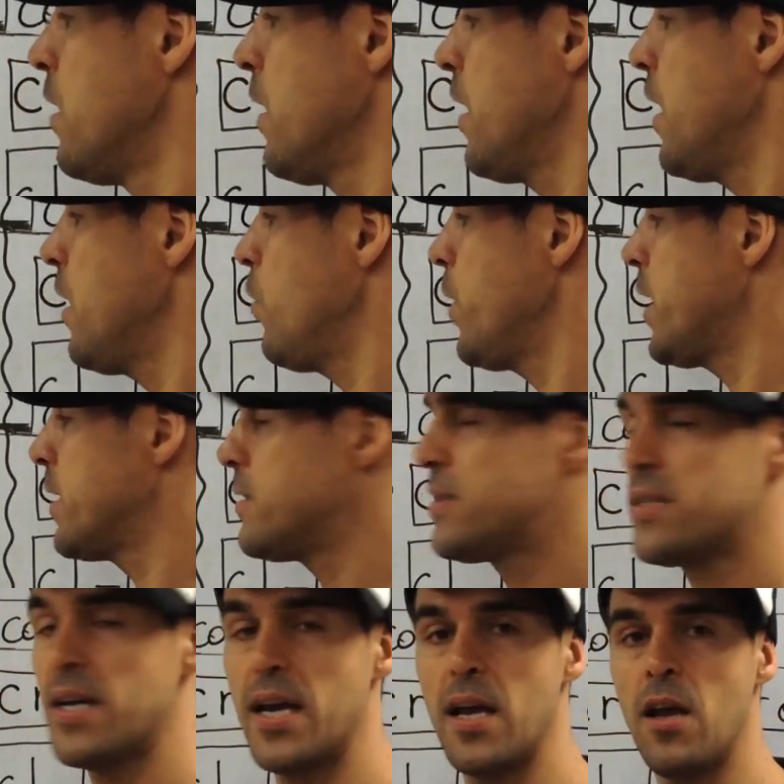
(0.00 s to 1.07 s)
Here we can
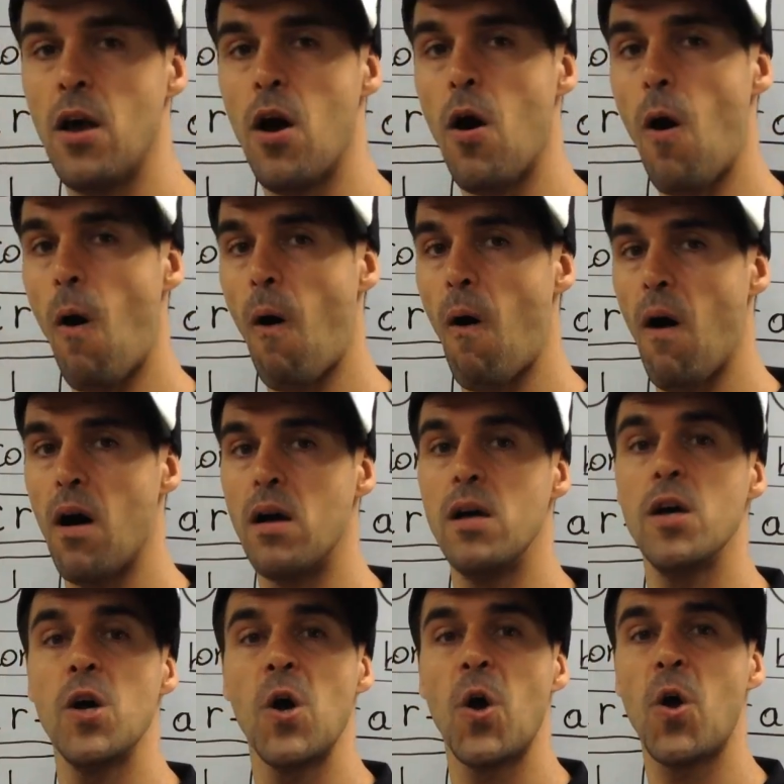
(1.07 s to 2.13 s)
say o,
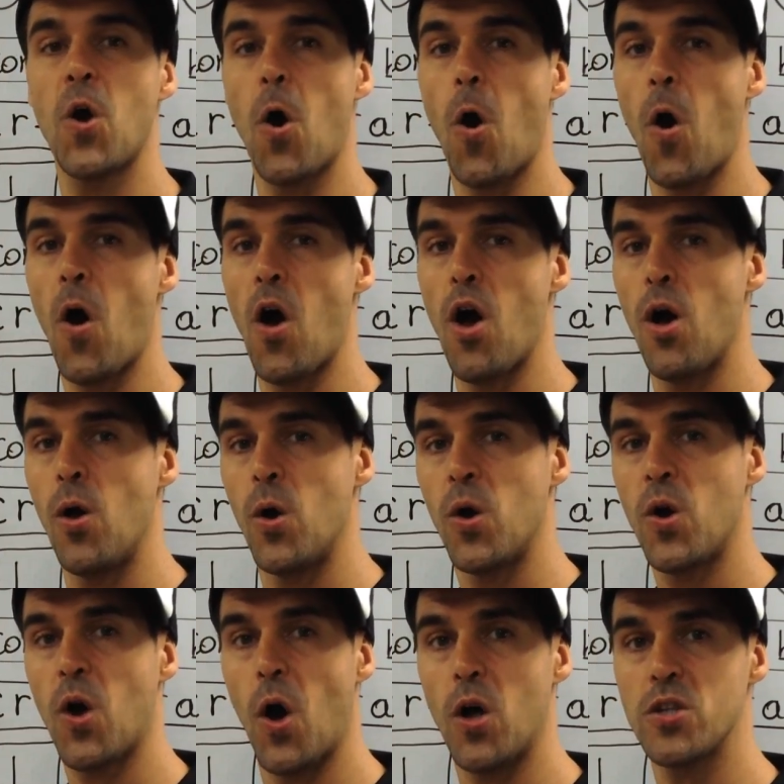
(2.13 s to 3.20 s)
ko,
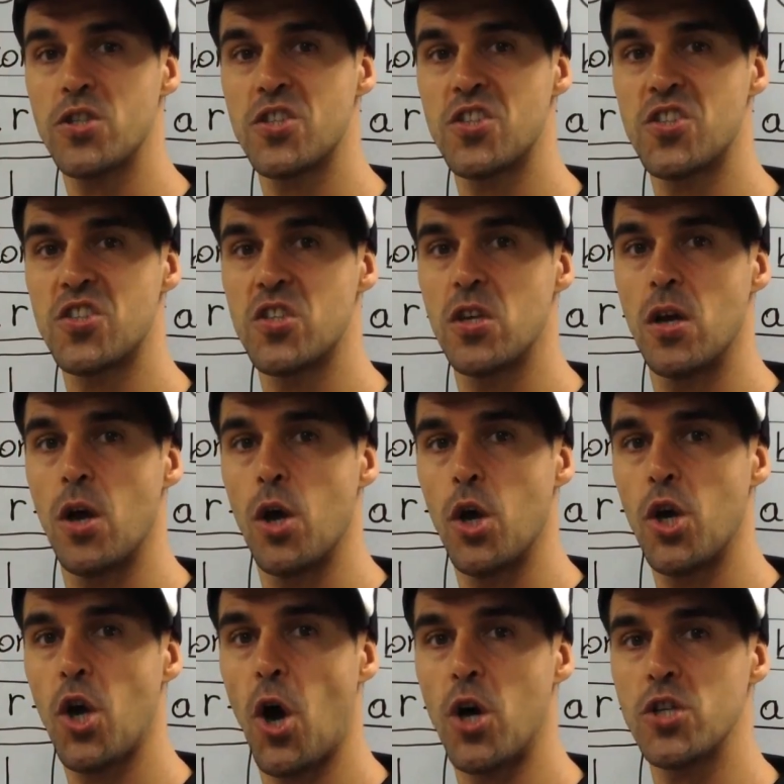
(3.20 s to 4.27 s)
kos,
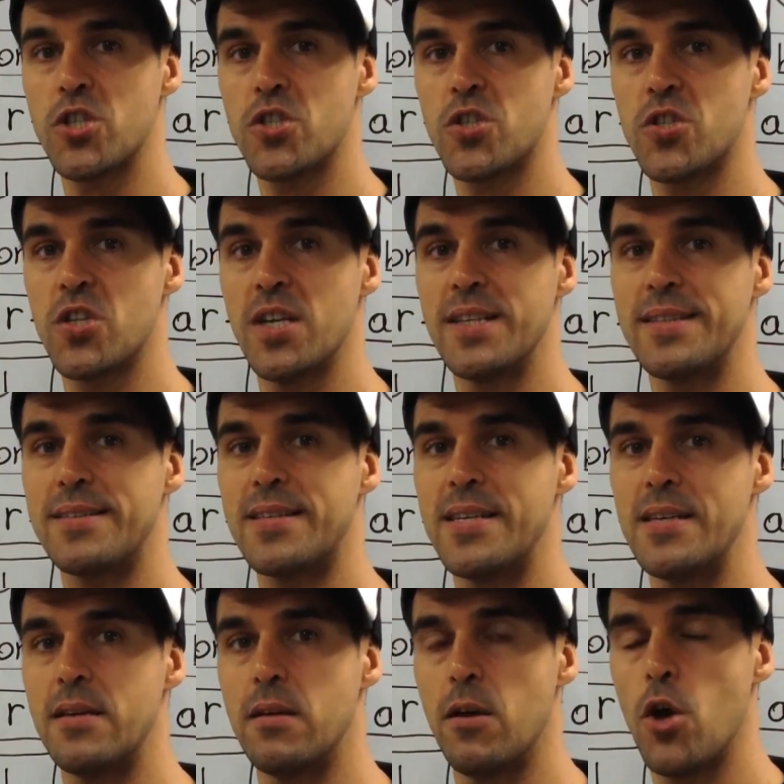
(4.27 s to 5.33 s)
kost,
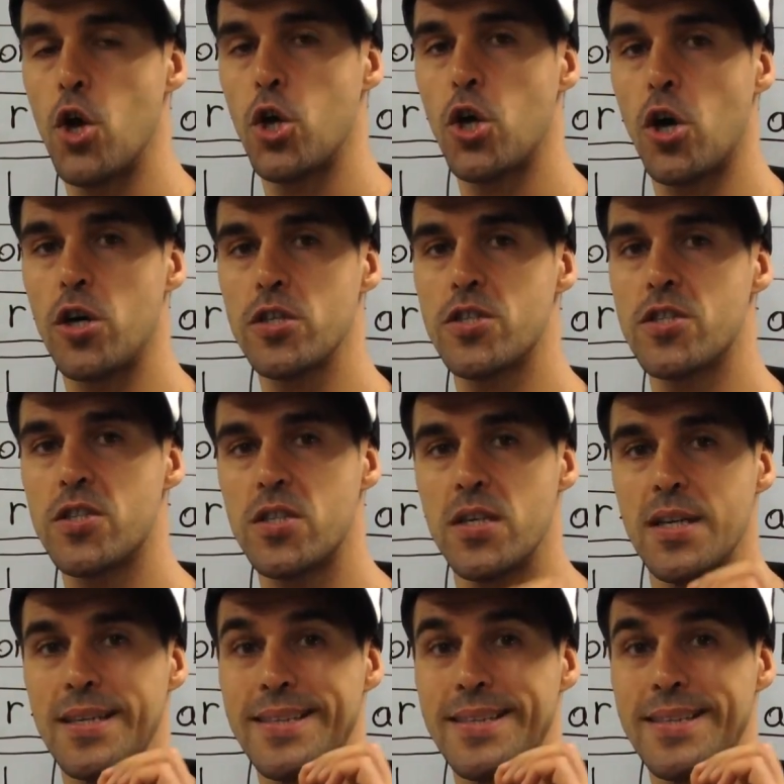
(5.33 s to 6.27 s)
kost.